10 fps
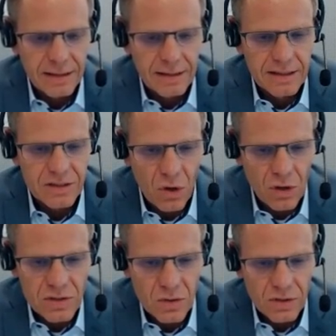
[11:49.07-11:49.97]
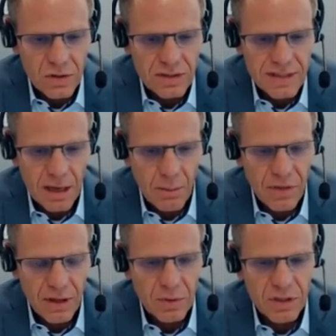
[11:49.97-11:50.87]
it is also not
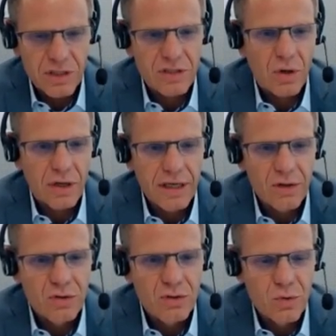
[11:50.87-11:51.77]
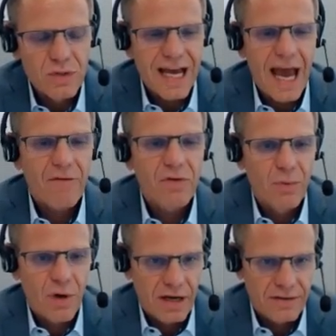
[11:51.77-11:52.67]
something which is introduced
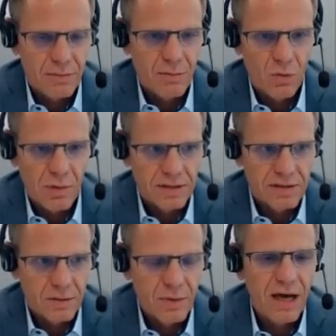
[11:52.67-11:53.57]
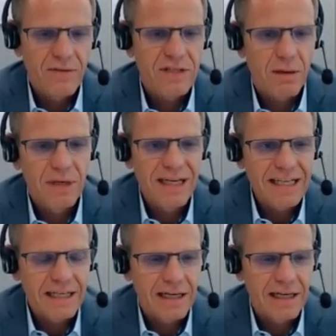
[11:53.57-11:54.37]
everywhere at the moment. We have some leading